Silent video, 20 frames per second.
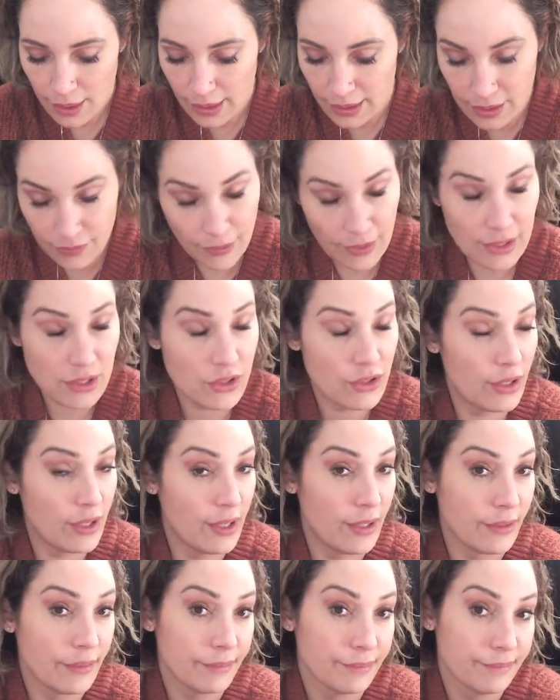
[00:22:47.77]
it's
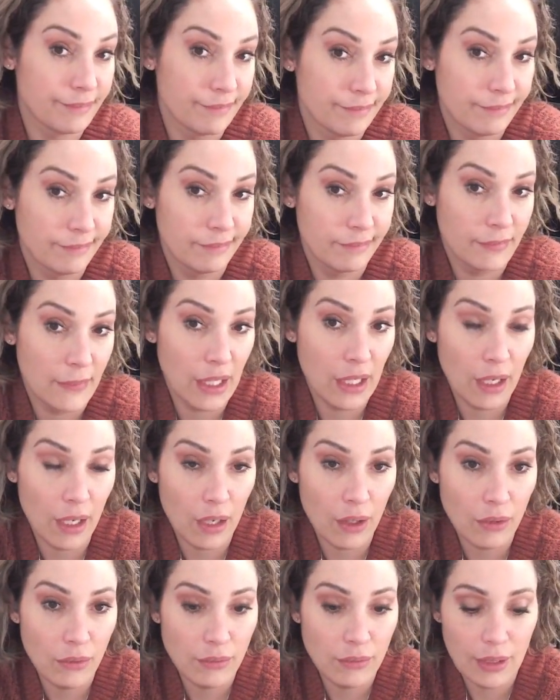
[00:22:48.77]
frustrating. You
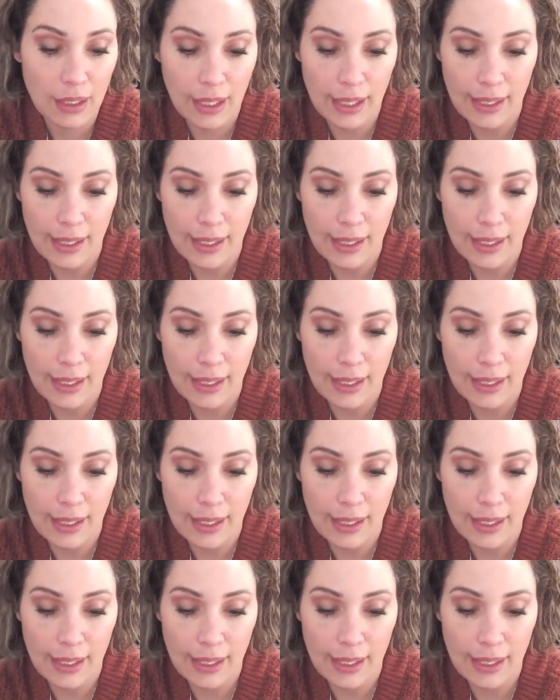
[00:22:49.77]
know?